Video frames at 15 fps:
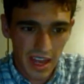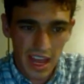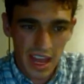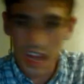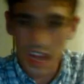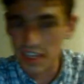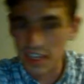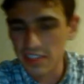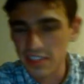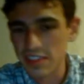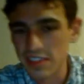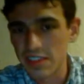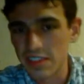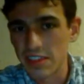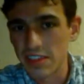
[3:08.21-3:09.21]
And
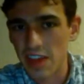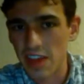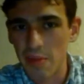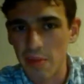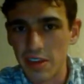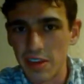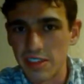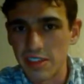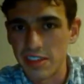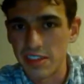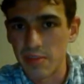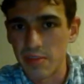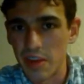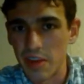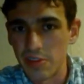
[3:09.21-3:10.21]
this operating
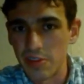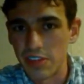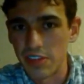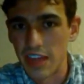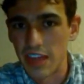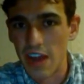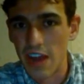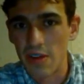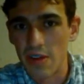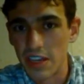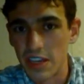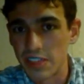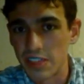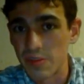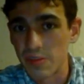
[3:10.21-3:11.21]
system that I'm using now
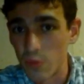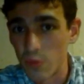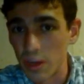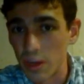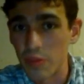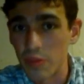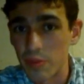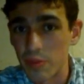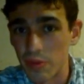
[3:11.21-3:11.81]
is what it would